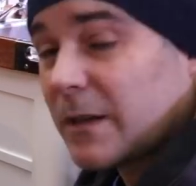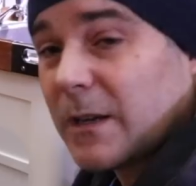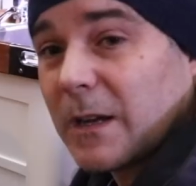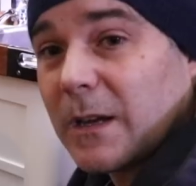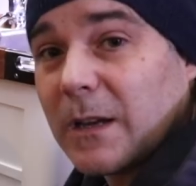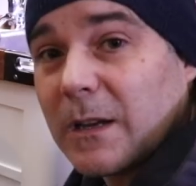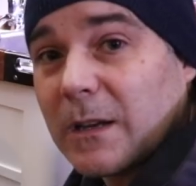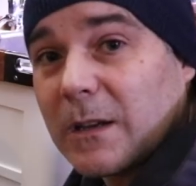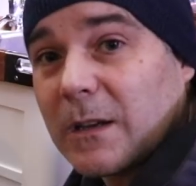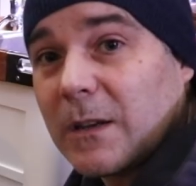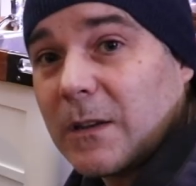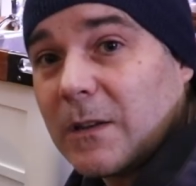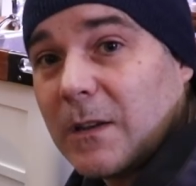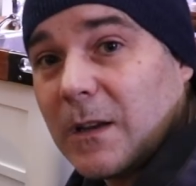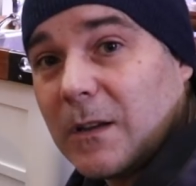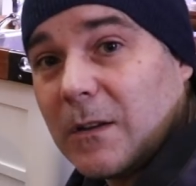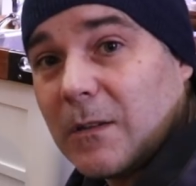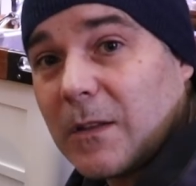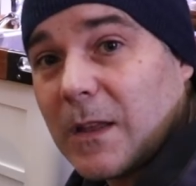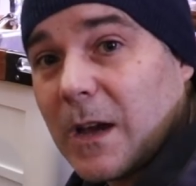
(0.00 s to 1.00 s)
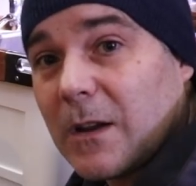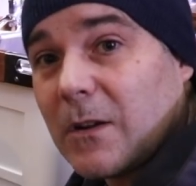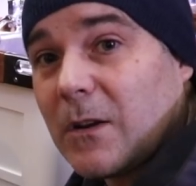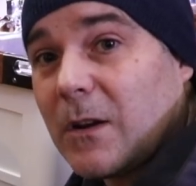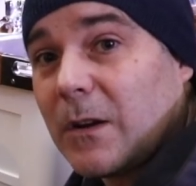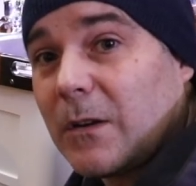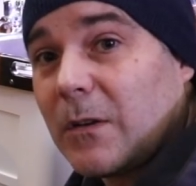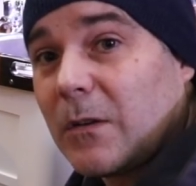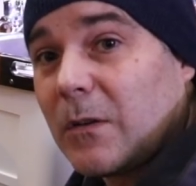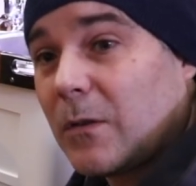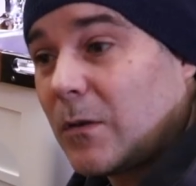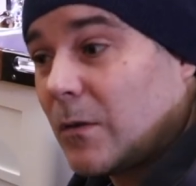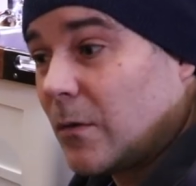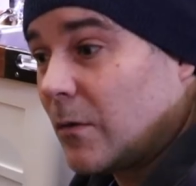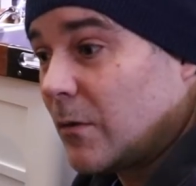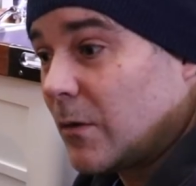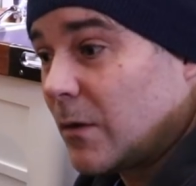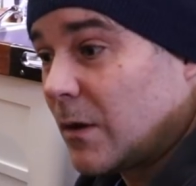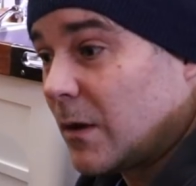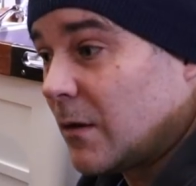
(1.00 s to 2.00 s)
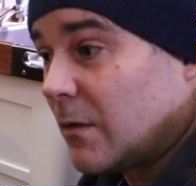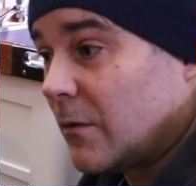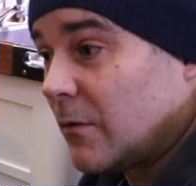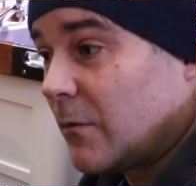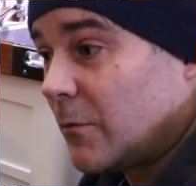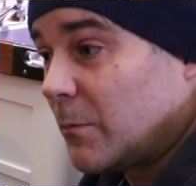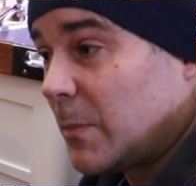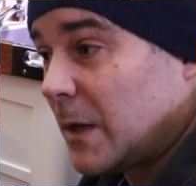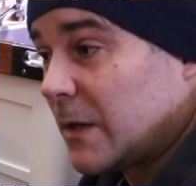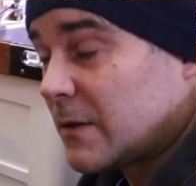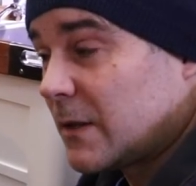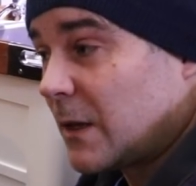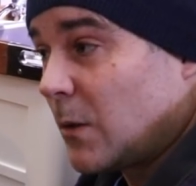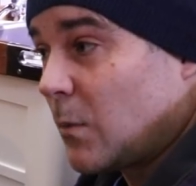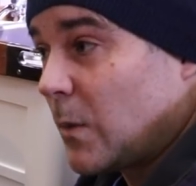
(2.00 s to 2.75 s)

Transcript: and I'm going to continue that on uh, basically